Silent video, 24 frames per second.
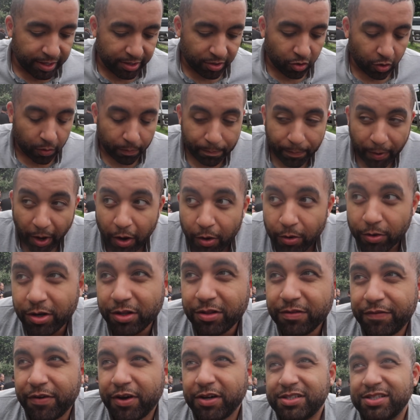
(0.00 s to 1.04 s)
And you've got
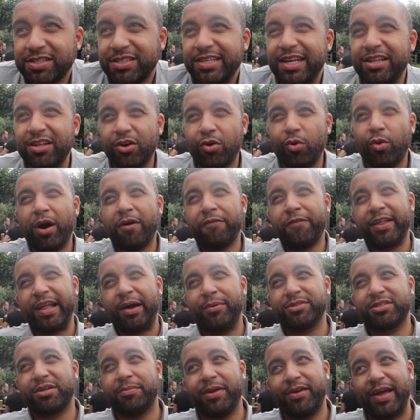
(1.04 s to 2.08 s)
Poland versus Senegal. I think that
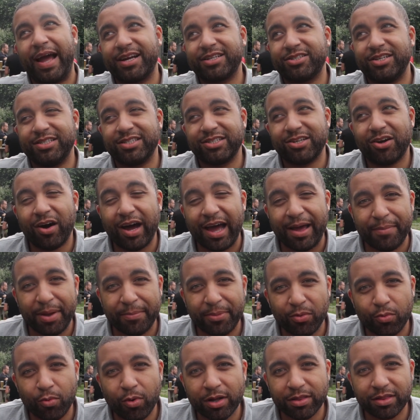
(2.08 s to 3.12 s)
one's going to be actually tight,
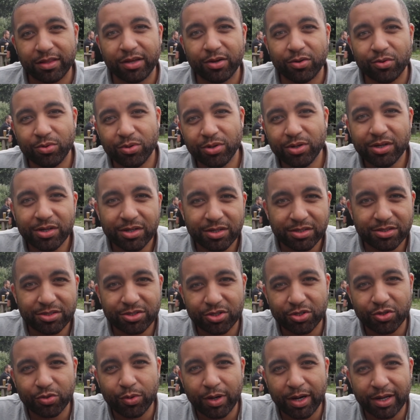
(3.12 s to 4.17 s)
maybe 1-0,
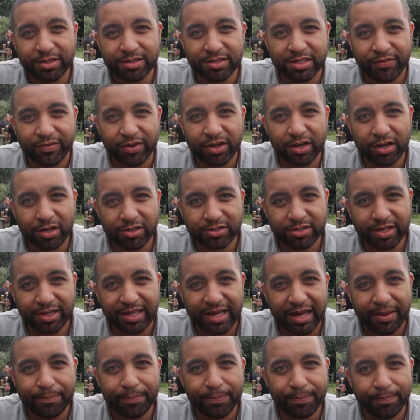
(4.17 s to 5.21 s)
2-1, something close like
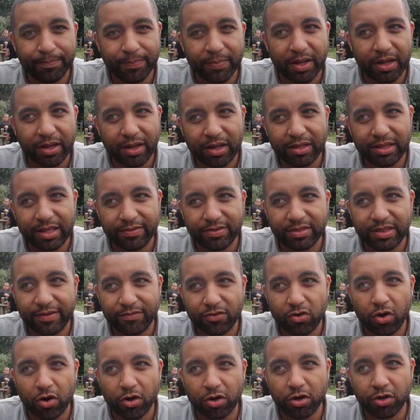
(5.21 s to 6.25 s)
that.
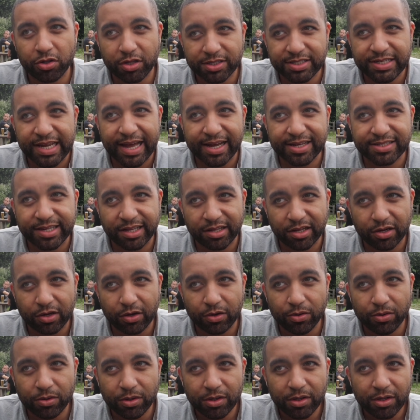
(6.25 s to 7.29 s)
They've got good attack,
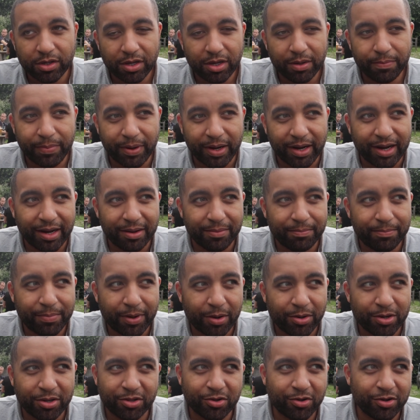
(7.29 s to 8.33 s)
Senegal, but
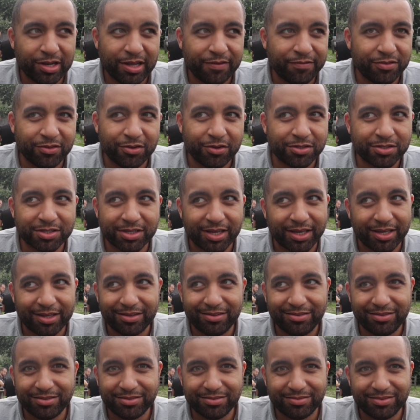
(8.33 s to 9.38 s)
Poland have got
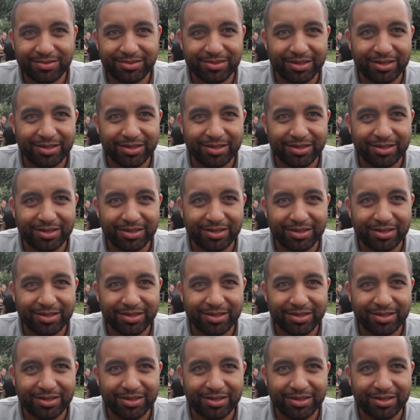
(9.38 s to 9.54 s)
Lewandowski.